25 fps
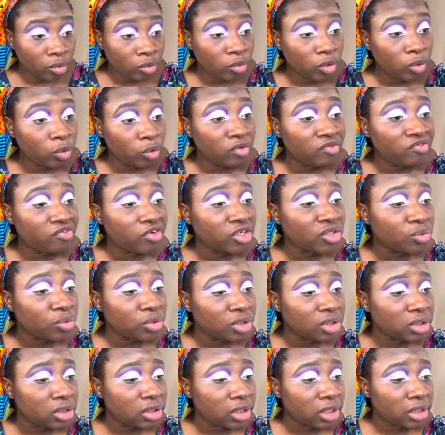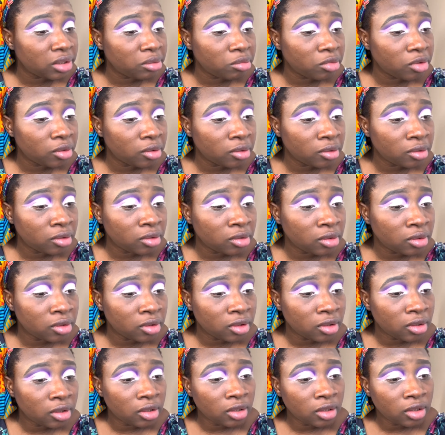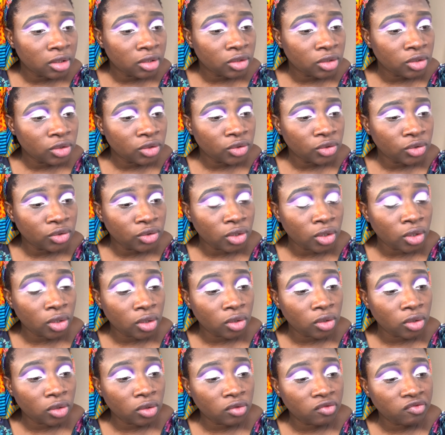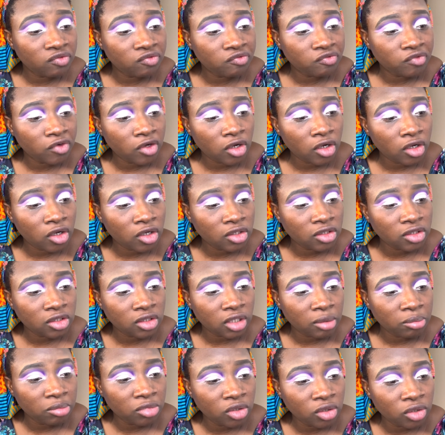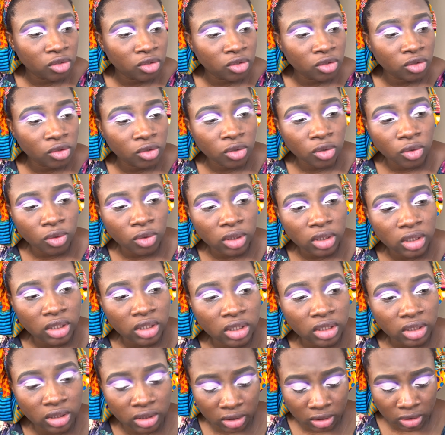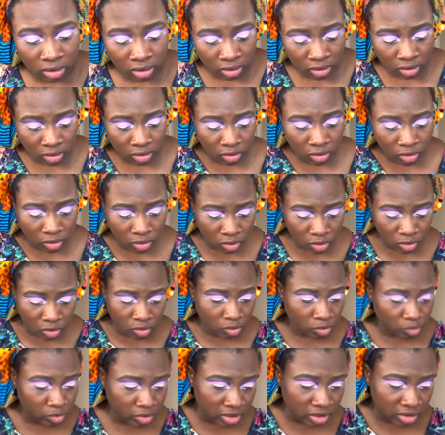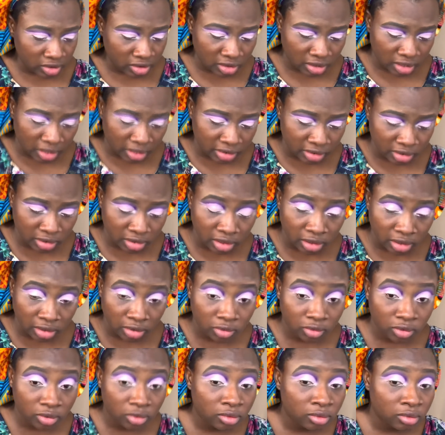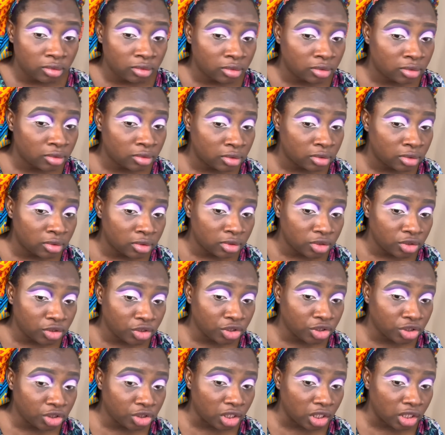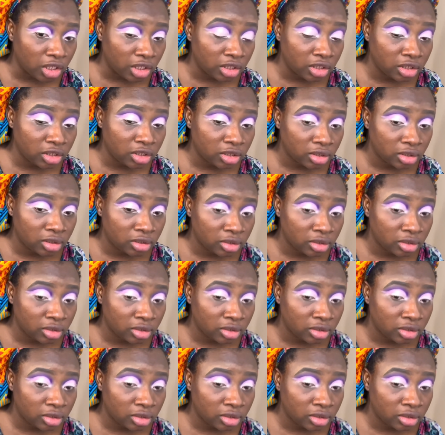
we won't fuss with it anymore. So first I'm gonna go in with that yellow shade.